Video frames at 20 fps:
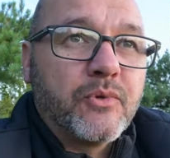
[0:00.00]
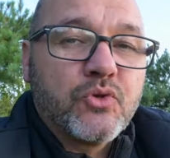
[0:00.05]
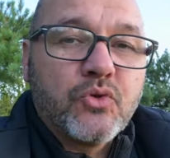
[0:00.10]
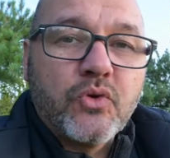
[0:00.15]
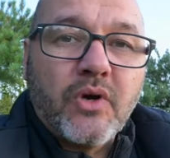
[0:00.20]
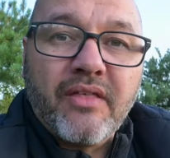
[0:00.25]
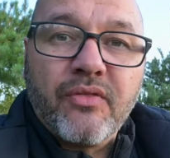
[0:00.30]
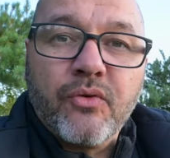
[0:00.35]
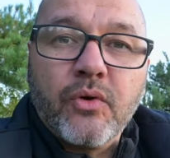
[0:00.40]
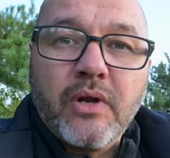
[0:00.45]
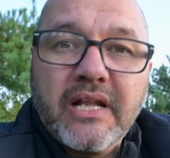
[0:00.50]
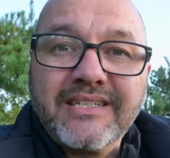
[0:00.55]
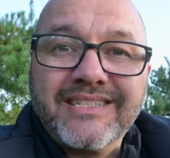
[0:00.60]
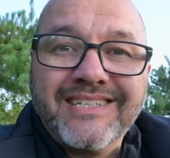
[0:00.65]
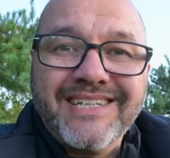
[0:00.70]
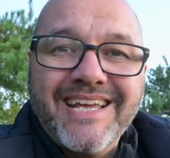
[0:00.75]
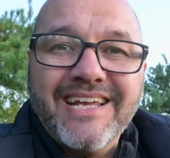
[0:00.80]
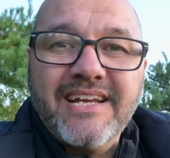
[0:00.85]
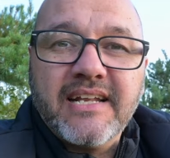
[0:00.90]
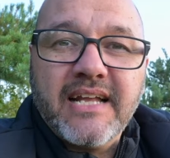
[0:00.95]
so I thought that
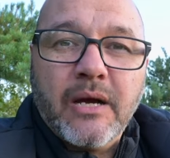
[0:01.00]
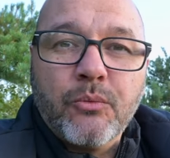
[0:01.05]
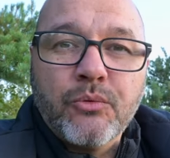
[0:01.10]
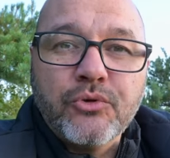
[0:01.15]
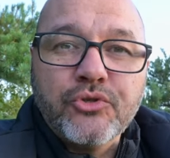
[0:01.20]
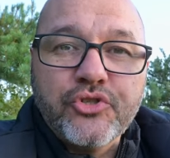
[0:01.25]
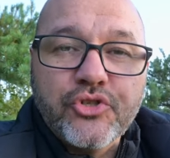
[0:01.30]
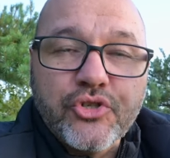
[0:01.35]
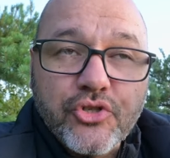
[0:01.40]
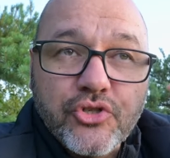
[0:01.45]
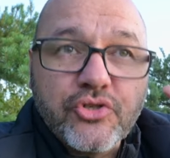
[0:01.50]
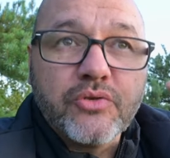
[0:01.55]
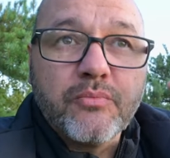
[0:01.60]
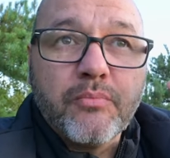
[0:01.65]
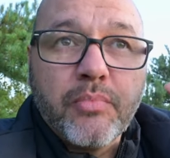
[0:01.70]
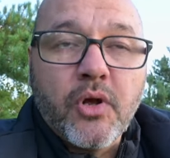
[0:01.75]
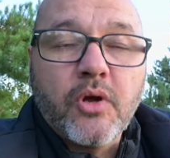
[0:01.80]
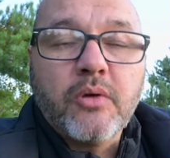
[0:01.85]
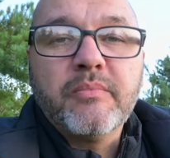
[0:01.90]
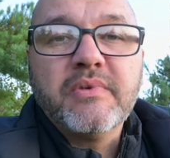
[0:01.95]
tonight I would just
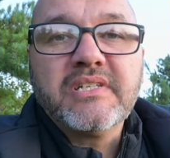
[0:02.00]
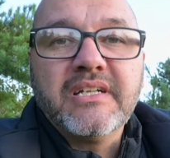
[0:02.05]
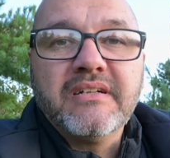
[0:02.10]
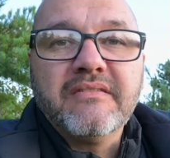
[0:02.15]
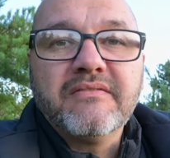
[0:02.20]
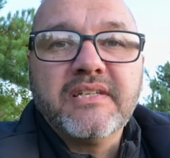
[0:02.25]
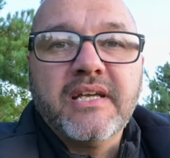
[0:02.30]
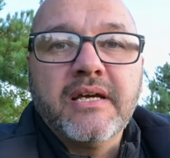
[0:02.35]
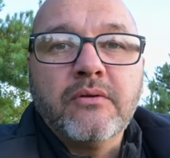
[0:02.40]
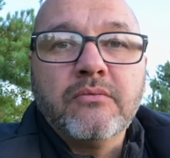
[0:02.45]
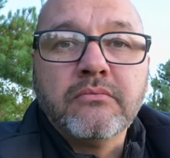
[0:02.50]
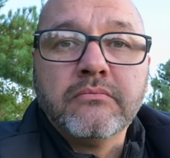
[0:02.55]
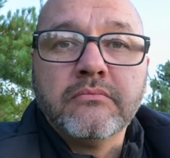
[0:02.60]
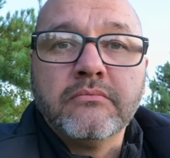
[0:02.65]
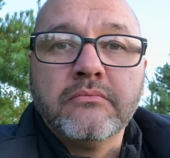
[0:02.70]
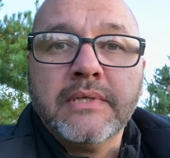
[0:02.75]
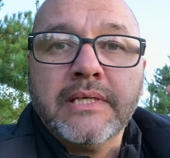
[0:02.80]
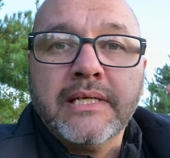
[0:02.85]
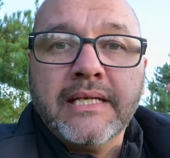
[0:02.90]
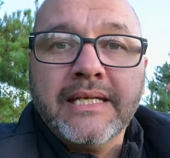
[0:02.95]
plonk myself down
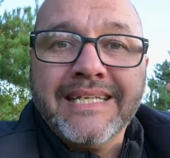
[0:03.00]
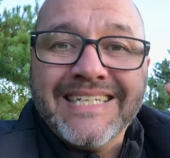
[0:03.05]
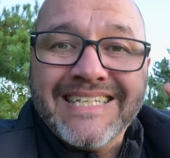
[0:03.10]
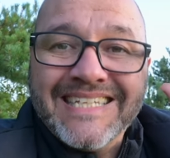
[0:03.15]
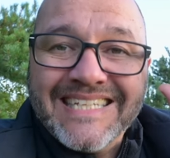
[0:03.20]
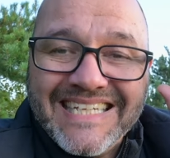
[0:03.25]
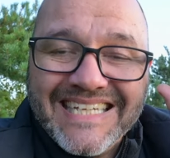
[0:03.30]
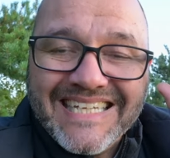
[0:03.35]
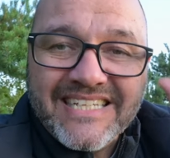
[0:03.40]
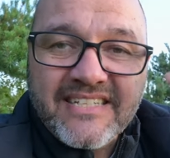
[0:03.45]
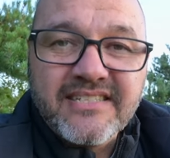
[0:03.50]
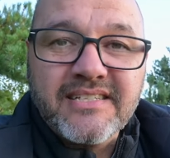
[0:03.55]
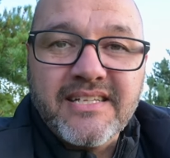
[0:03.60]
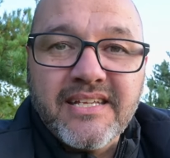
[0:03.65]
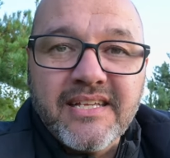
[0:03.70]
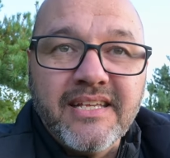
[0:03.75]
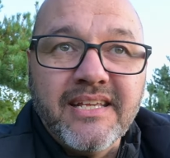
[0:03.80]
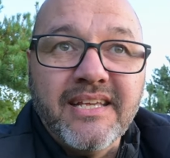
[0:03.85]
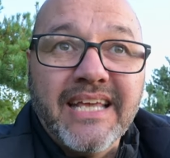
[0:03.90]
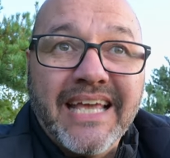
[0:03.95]
and
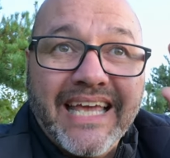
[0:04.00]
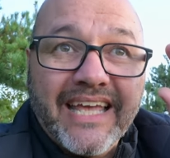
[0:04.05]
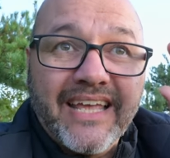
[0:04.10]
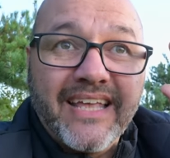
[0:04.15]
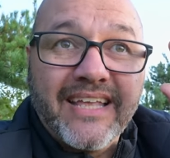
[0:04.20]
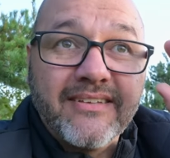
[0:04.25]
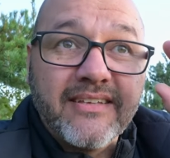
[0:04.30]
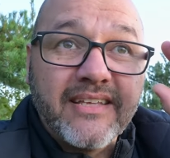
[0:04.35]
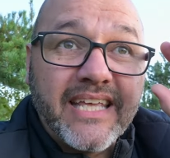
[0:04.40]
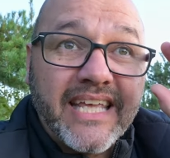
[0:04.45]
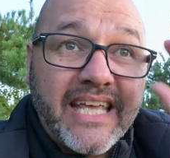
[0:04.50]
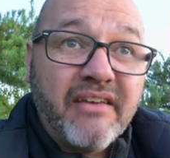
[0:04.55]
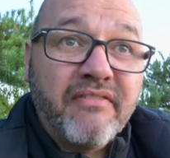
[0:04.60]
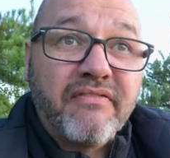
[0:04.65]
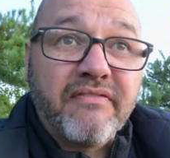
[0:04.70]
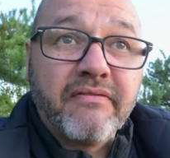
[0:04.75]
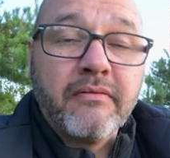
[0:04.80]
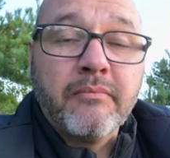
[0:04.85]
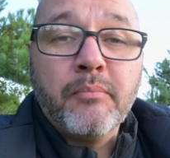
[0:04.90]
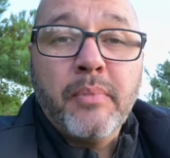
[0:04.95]
see
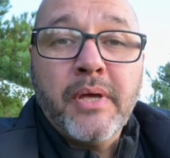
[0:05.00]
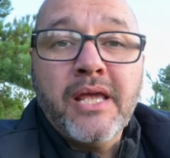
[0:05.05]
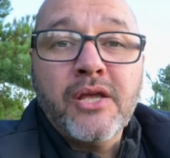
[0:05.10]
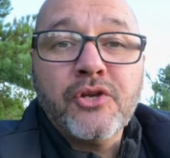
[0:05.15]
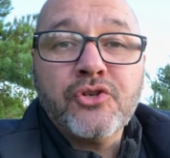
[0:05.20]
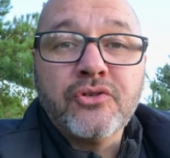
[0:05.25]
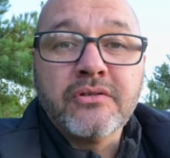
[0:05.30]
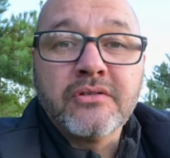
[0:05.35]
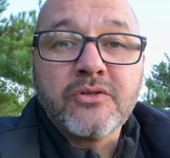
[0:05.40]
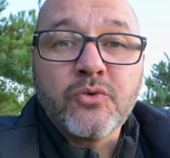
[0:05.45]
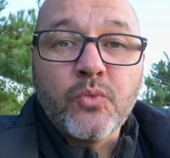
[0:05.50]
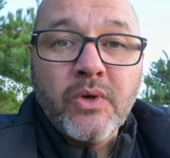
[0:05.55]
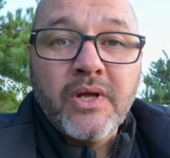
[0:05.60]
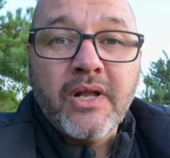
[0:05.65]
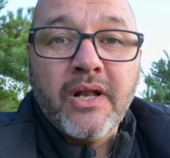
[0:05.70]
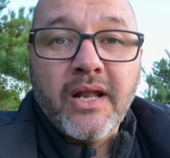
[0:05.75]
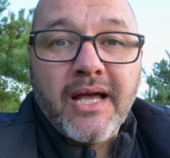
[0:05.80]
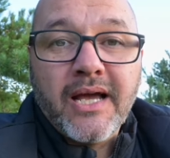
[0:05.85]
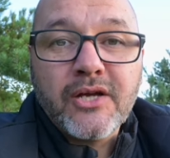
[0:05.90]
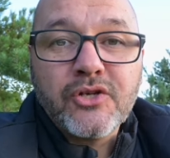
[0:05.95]
if patience
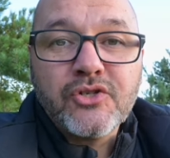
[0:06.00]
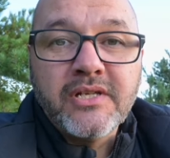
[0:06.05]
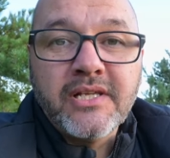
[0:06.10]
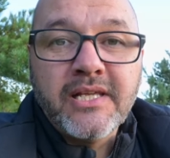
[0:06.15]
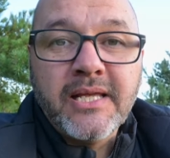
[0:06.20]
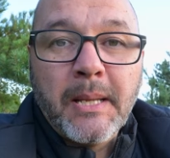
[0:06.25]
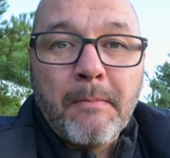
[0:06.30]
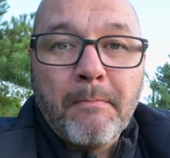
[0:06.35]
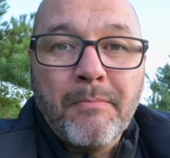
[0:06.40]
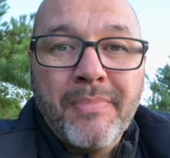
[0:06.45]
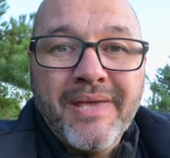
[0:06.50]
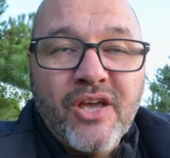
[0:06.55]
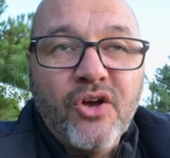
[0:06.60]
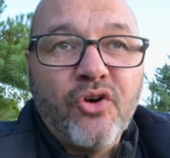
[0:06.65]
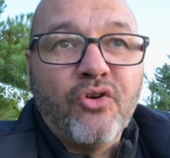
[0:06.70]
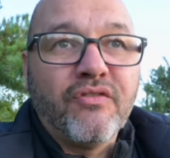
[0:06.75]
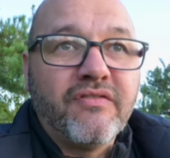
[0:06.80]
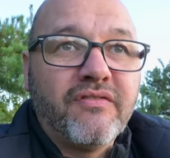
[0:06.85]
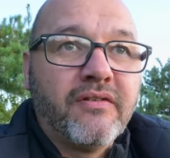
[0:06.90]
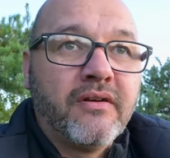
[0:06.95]
will actually pay
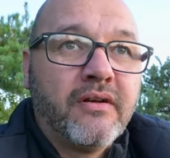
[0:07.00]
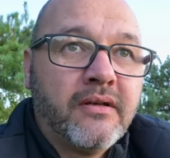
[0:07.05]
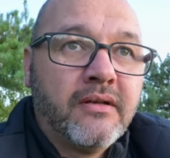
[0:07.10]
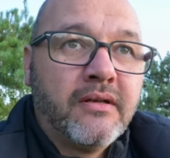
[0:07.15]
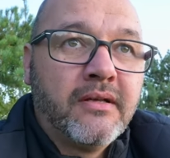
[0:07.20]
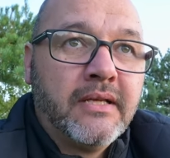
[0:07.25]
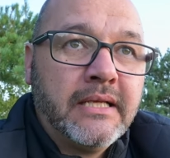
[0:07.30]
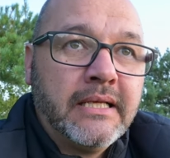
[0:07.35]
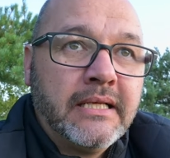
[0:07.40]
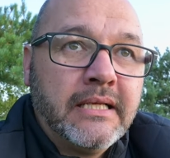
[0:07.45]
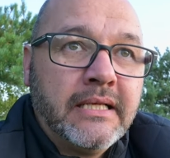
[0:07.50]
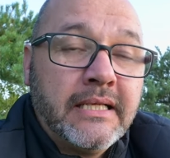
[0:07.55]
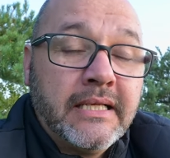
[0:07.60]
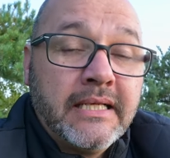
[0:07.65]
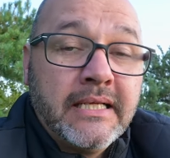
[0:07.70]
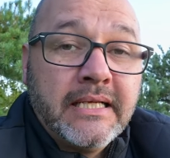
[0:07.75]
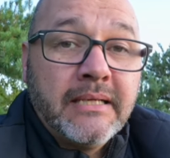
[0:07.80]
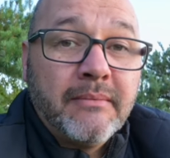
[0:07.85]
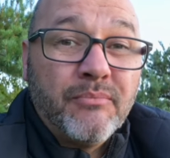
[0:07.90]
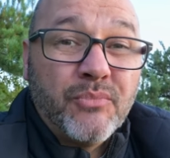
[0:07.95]
off.
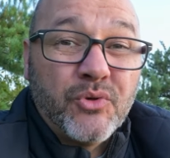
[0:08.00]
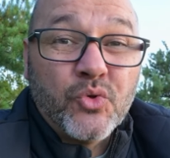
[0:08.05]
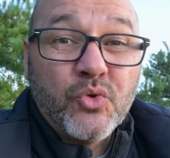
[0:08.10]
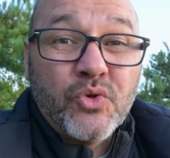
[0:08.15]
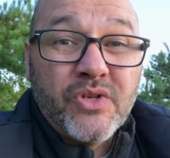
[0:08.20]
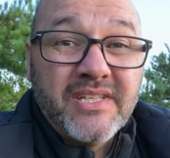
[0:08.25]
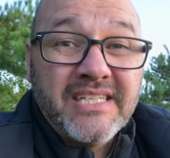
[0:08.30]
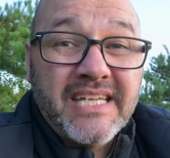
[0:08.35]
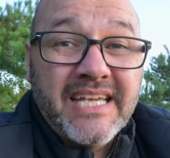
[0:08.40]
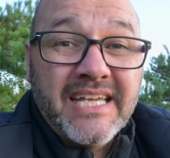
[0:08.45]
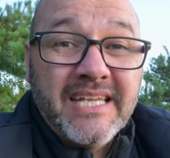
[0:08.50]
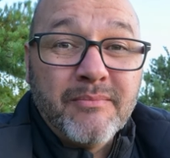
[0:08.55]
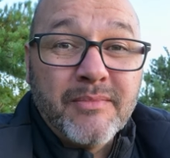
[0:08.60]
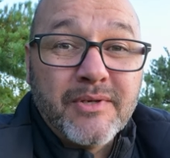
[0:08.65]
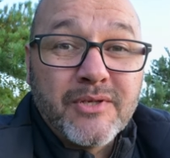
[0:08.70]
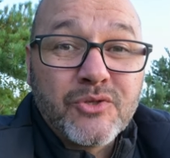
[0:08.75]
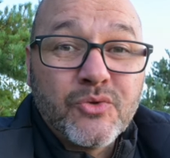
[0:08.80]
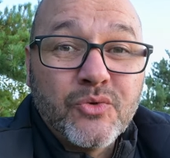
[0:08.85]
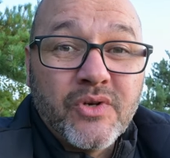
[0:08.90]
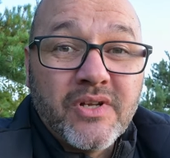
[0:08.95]
But only time
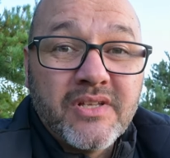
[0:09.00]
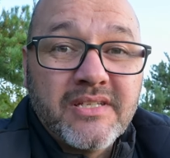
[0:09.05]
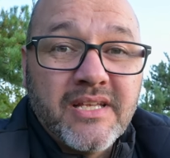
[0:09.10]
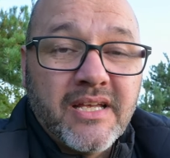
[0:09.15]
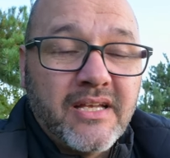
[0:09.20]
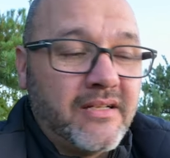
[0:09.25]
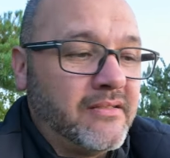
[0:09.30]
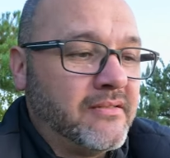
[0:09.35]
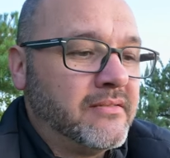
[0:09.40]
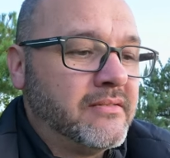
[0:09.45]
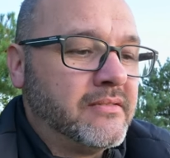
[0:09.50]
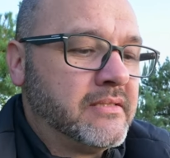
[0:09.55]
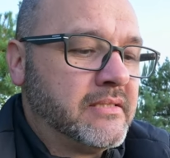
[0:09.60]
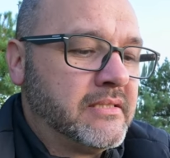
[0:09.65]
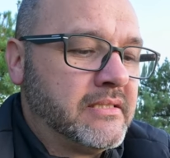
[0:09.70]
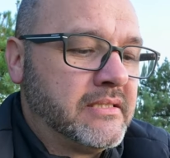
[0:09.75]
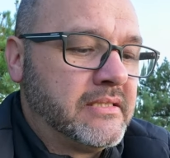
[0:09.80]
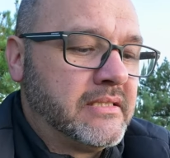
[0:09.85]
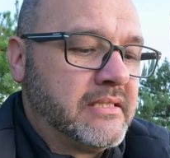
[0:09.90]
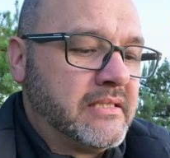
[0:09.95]
is going to tell.
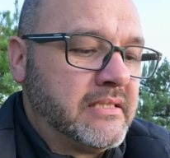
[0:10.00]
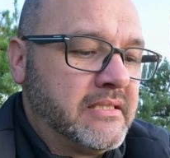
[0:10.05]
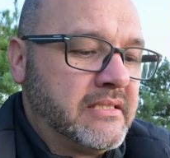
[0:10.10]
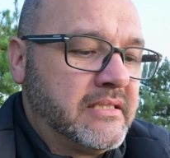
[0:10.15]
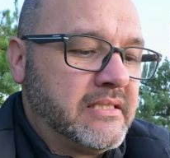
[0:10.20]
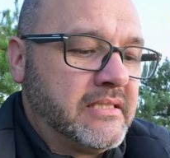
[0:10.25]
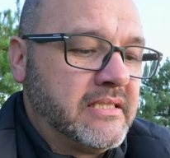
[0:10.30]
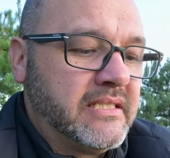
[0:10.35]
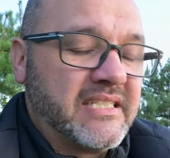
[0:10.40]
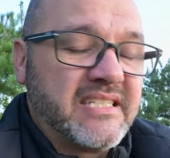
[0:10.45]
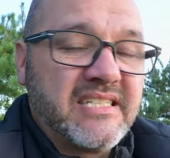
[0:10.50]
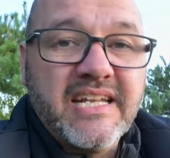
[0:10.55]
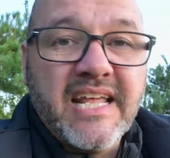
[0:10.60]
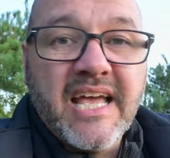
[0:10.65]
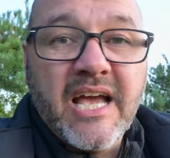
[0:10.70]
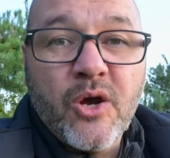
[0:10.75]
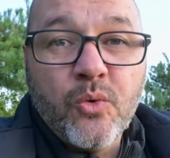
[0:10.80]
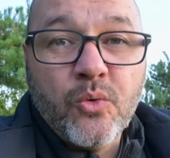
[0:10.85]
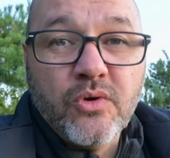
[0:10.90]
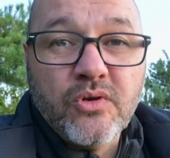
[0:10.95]
It's
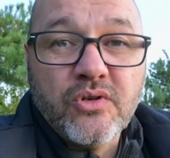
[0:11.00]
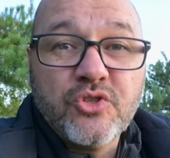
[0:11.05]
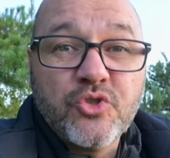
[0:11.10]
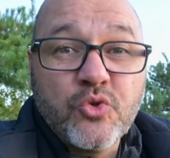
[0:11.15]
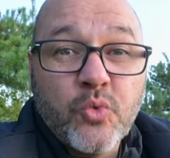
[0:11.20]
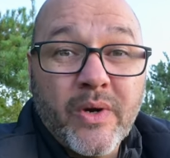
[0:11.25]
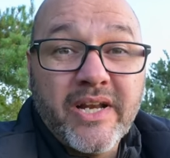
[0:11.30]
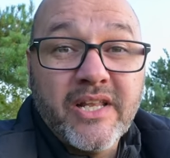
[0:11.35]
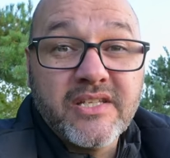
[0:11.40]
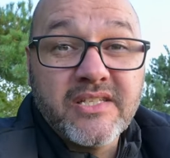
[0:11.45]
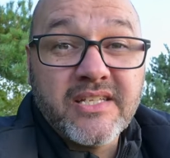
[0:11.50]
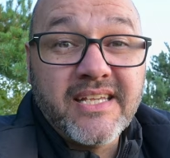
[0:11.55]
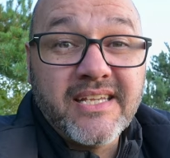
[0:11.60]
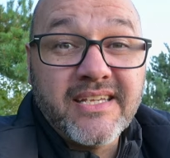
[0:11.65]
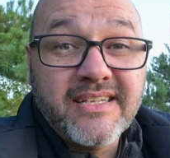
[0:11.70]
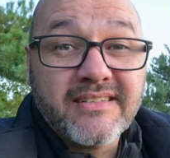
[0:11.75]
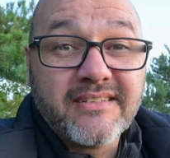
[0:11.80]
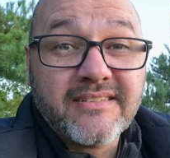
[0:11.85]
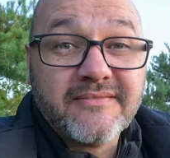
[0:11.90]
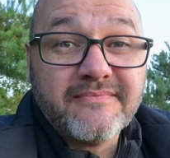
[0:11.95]
now twenty to
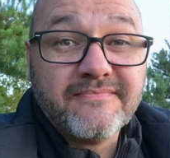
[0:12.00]
eight.